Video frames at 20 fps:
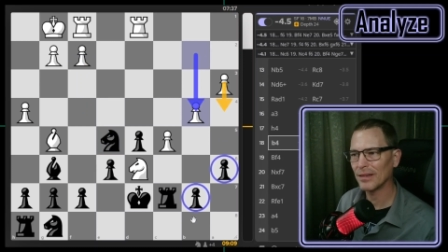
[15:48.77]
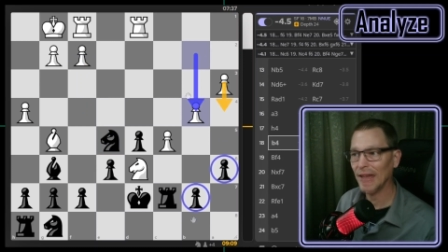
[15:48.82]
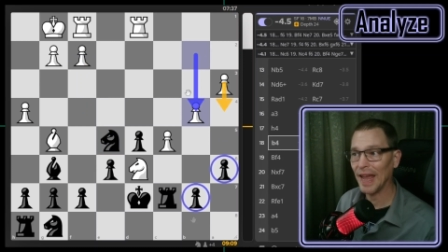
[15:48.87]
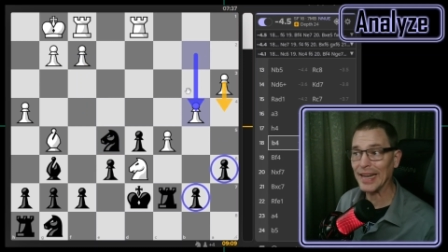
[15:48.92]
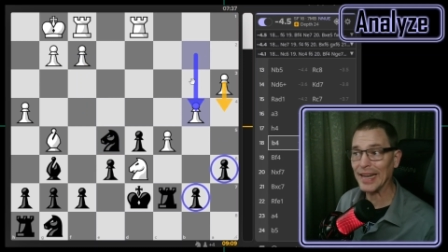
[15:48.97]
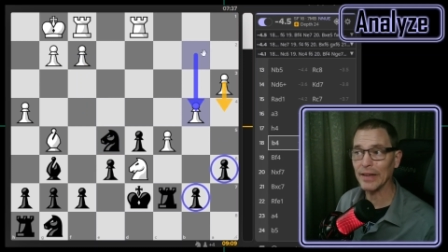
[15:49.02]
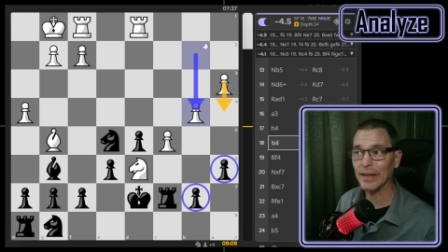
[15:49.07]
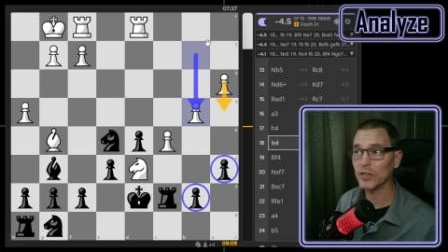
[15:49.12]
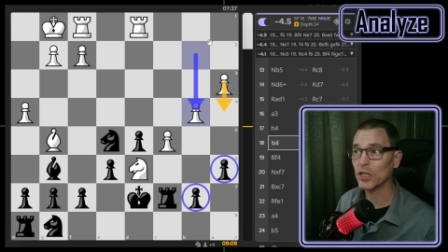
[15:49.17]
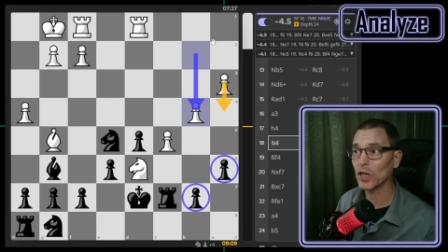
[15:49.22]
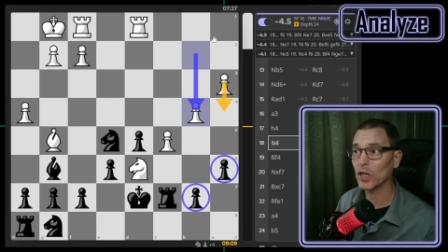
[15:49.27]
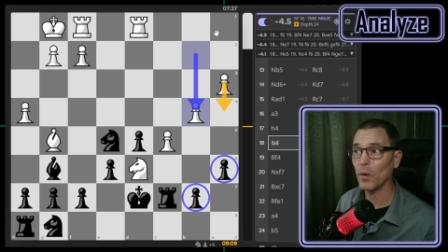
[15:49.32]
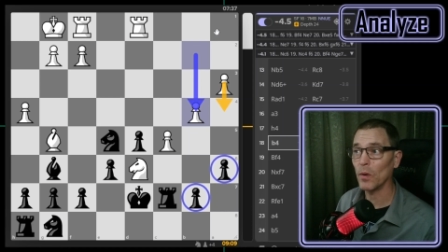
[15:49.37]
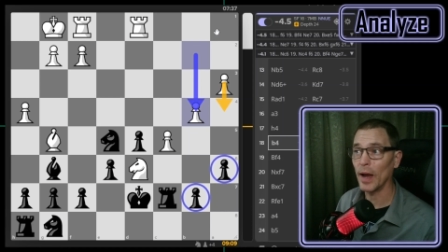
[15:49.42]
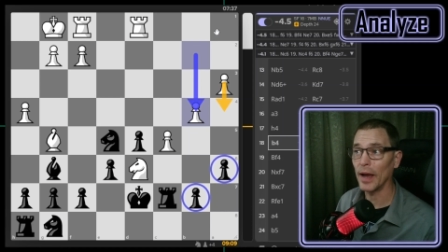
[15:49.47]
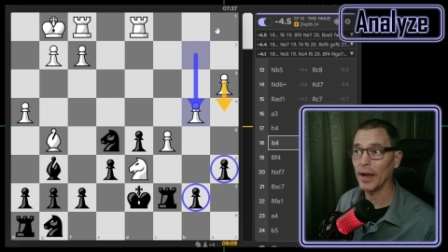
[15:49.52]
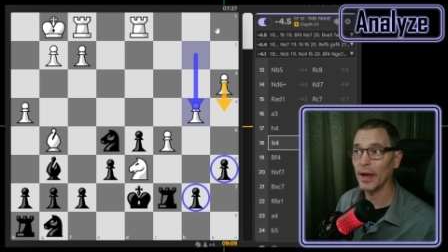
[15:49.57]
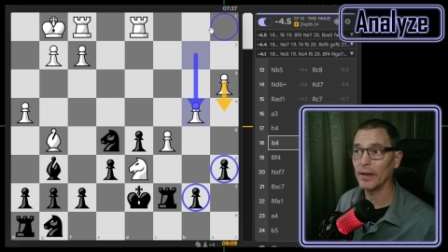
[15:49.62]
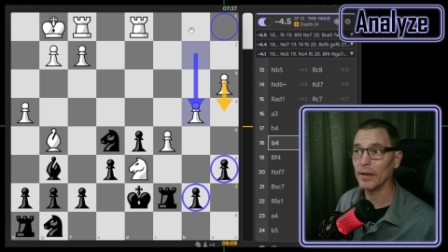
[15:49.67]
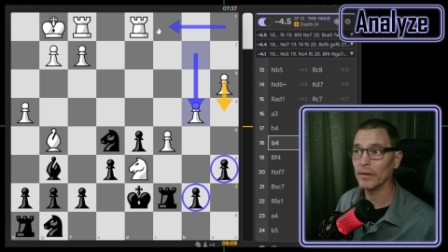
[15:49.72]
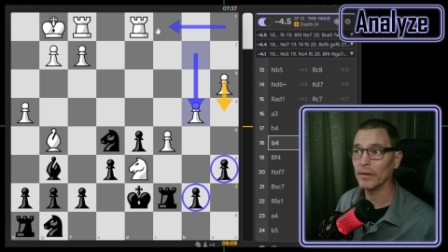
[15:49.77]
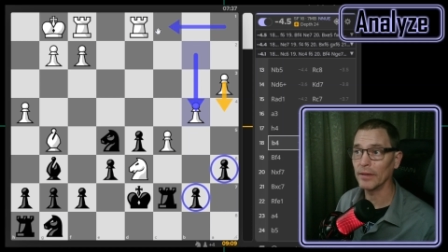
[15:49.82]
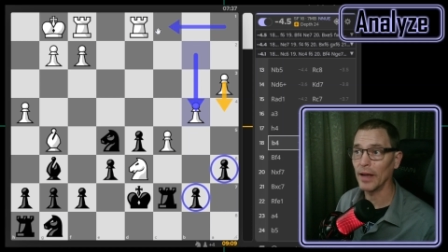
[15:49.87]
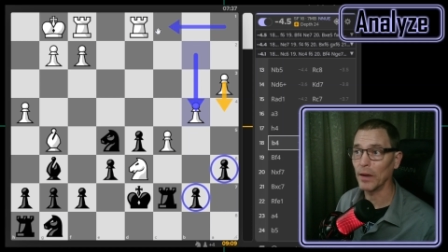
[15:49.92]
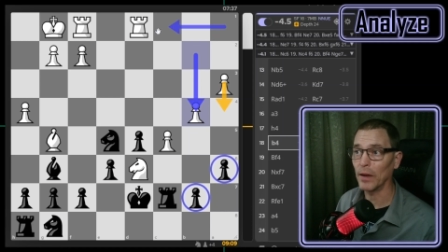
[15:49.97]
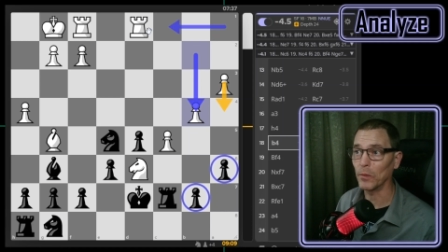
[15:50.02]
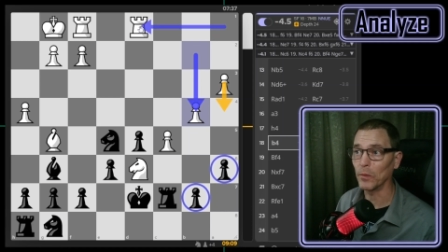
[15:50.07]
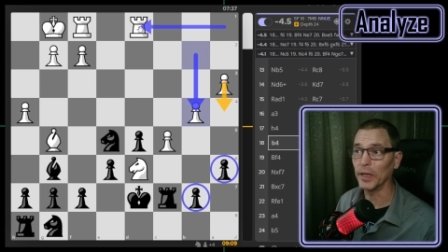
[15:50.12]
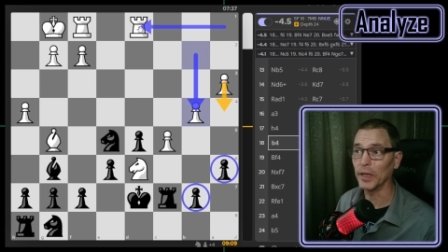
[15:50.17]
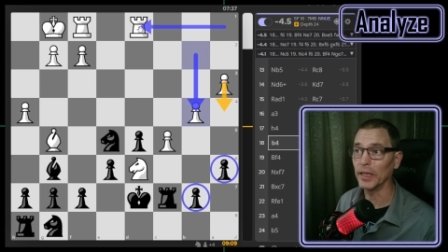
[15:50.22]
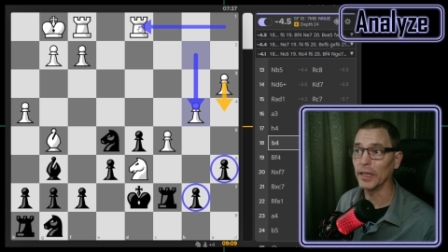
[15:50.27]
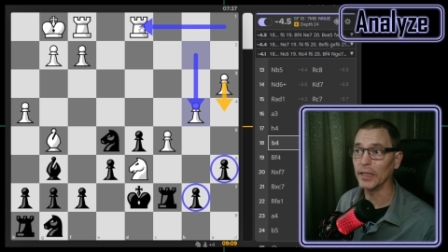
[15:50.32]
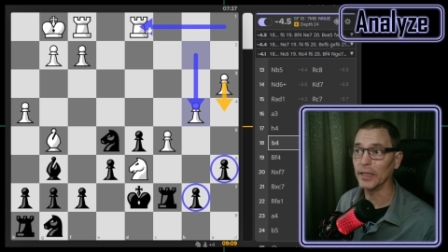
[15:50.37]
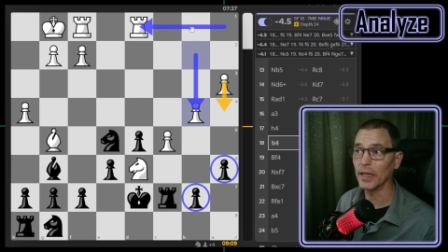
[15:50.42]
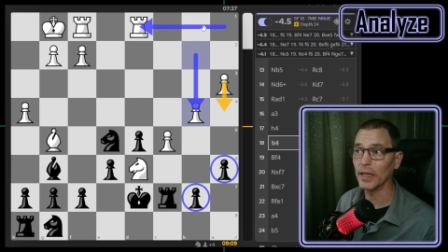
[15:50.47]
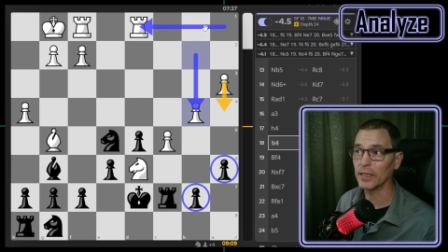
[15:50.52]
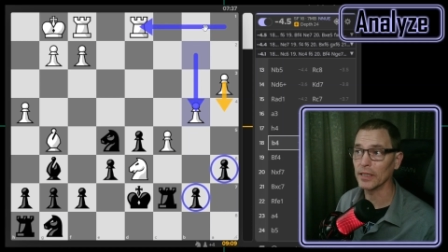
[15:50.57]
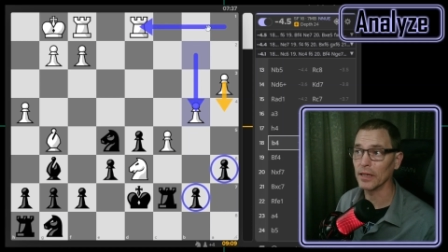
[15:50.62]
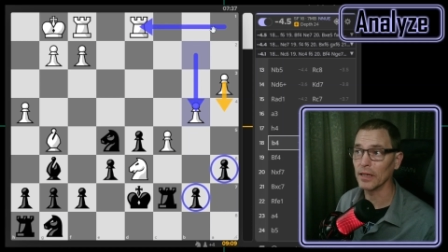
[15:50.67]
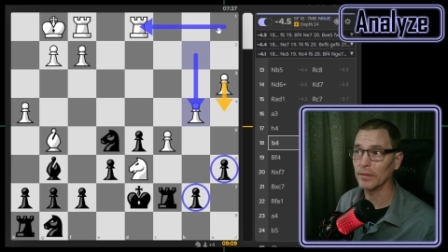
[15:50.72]
And if so, I that really
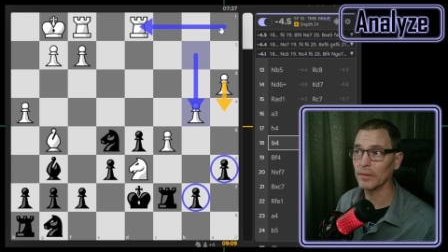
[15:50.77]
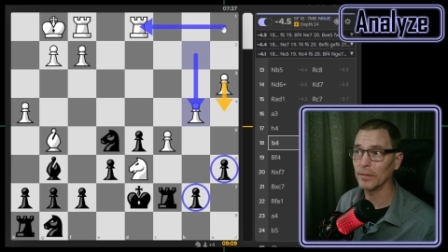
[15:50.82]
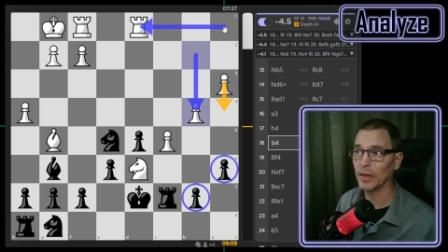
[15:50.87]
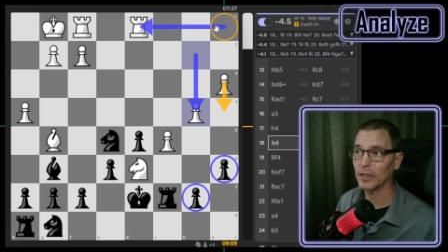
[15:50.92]
doesn't